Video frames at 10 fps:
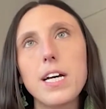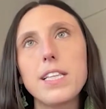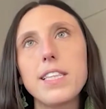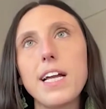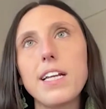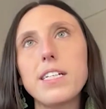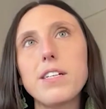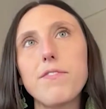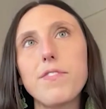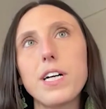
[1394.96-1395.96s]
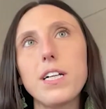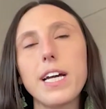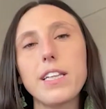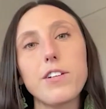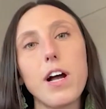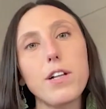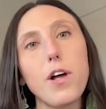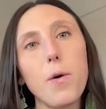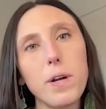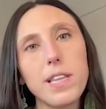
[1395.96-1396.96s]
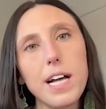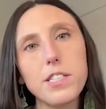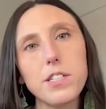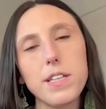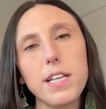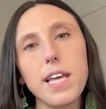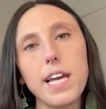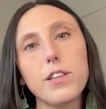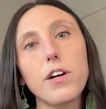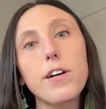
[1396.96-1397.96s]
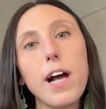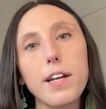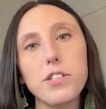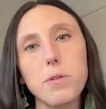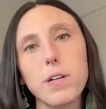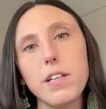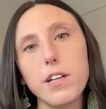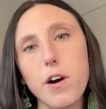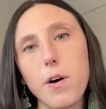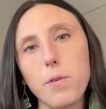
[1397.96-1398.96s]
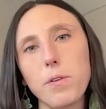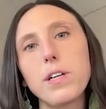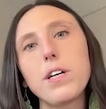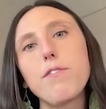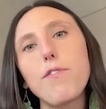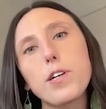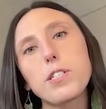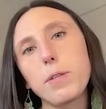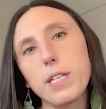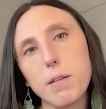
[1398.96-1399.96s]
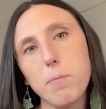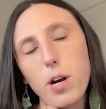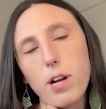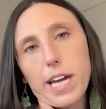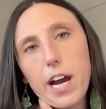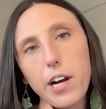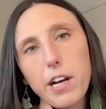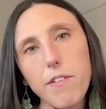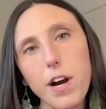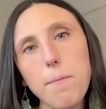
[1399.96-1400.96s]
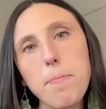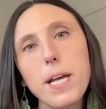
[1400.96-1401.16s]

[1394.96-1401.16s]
they need to feel like they're not alone in that, so that they can learn how to do it on their own, first with the support of a caregiver.